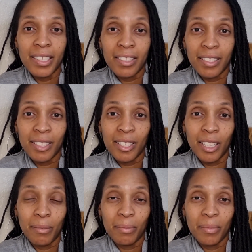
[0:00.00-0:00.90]
is a
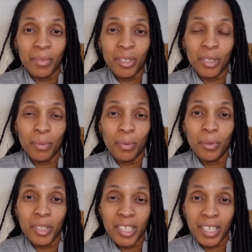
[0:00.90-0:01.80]
step
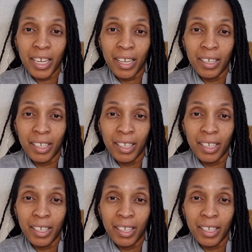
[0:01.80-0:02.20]
towards that.